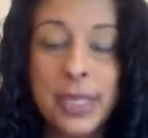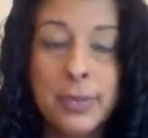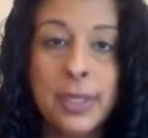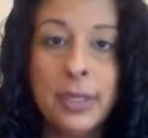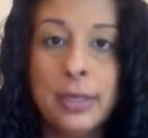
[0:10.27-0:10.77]

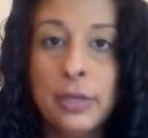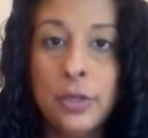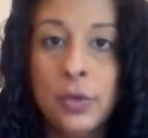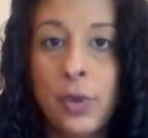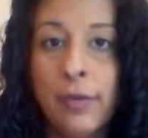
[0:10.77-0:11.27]
Maybe
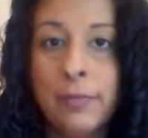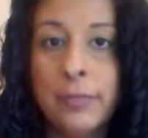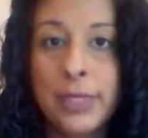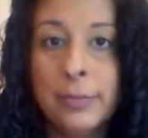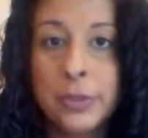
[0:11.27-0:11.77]
you haven't
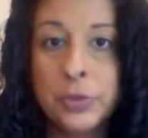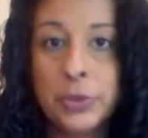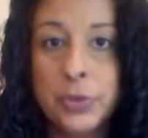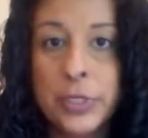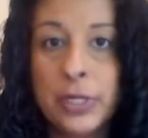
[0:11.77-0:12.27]
been able to
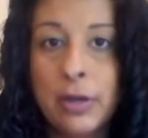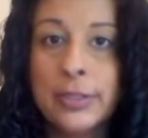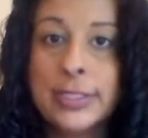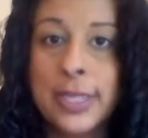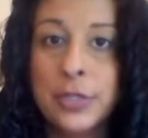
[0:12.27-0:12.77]
agree on
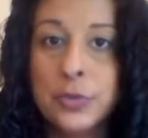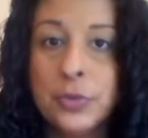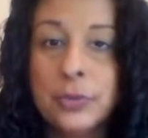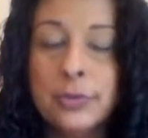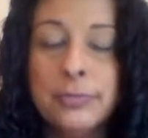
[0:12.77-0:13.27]
the
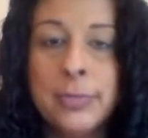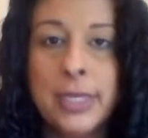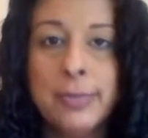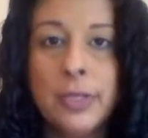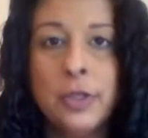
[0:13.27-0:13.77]
schedule.
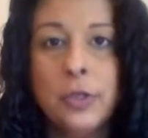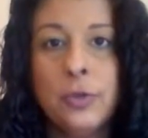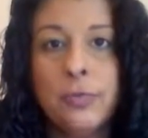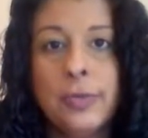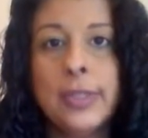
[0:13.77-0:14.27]
Maybe
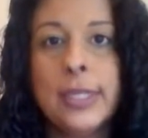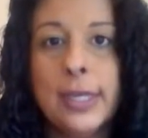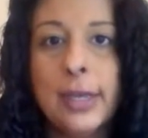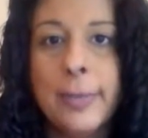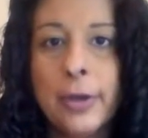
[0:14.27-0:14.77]
you've been
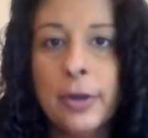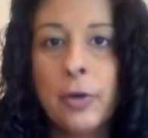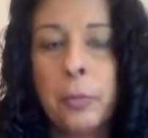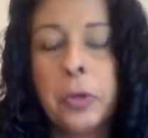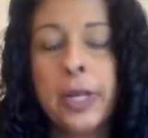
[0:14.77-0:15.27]
thinking about it
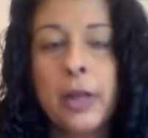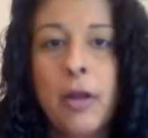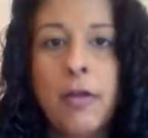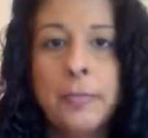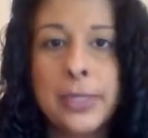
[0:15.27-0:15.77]
or putting it
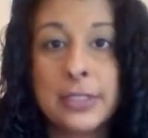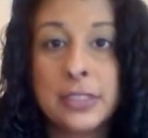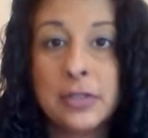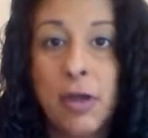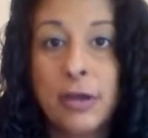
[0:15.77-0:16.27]
off because
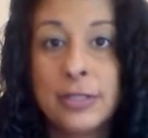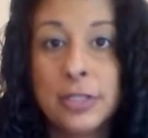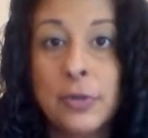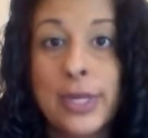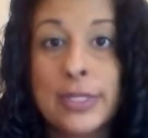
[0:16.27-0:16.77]
it's
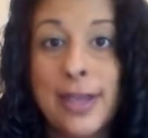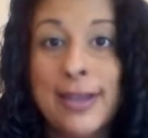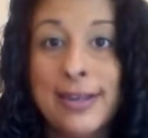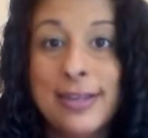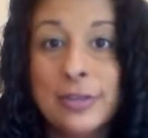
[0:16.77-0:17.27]
causing you
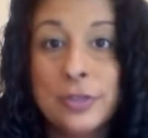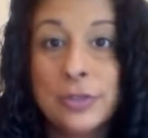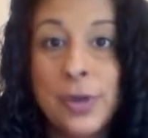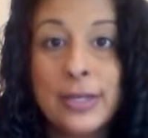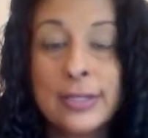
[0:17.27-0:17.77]
anxiety and
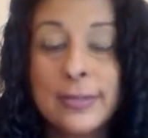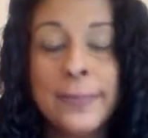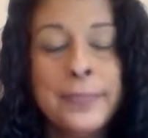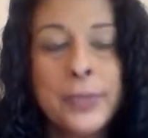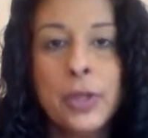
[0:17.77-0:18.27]
stress.
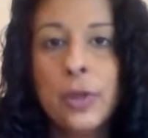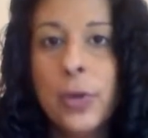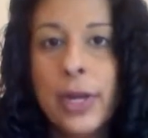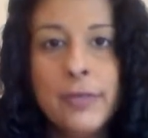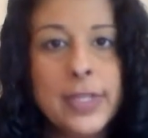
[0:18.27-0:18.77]

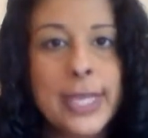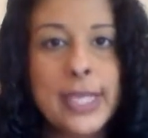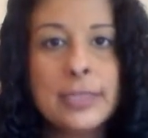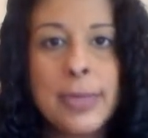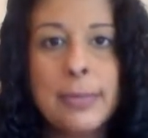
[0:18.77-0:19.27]
Whatever the
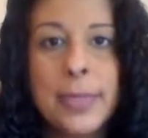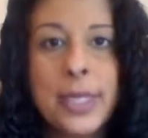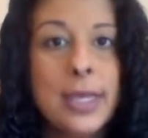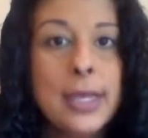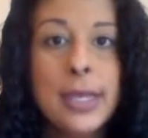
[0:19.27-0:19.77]
case may
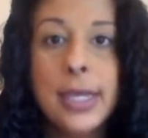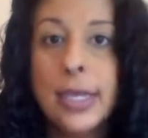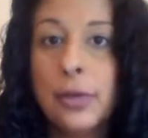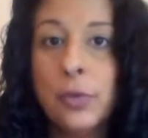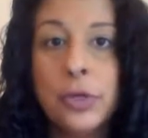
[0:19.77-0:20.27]
be,
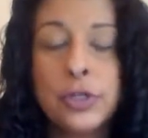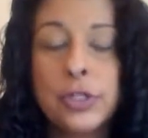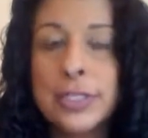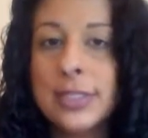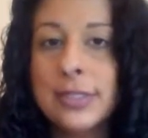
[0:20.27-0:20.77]
we're
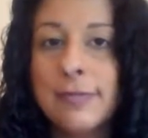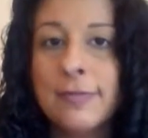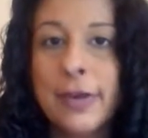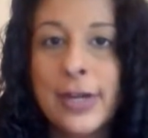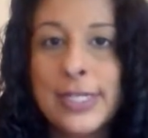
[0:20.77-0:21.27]
just at the
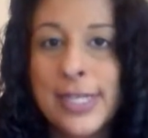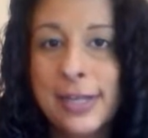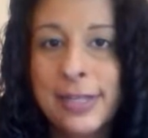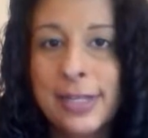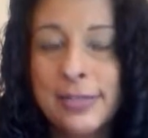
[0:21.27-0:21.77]
very
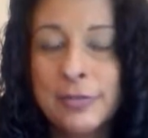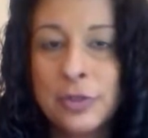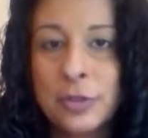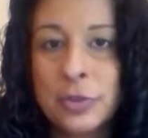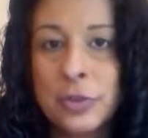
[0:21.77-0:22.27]
tail end of
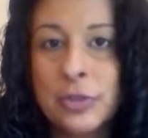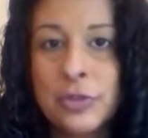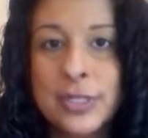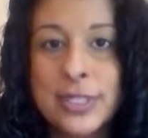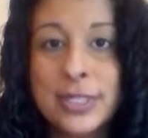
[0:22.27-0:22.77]
school.
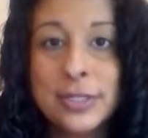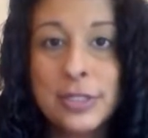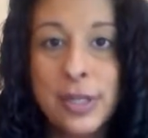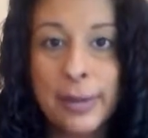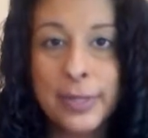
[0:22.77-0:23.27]
There's still
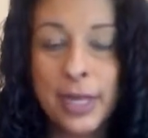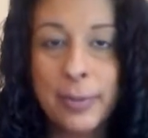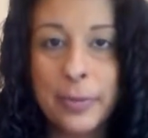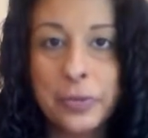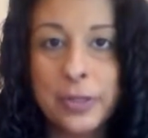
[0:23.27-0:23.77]
time to
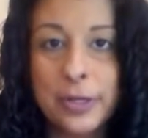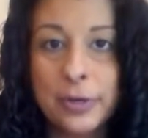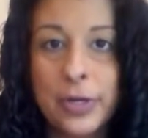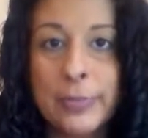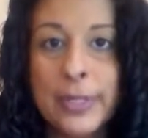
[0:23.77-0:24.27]
come up with an
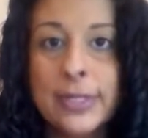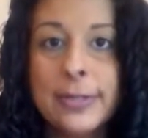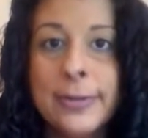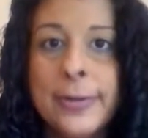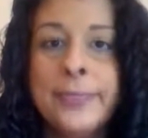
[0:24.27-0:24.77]
agreement.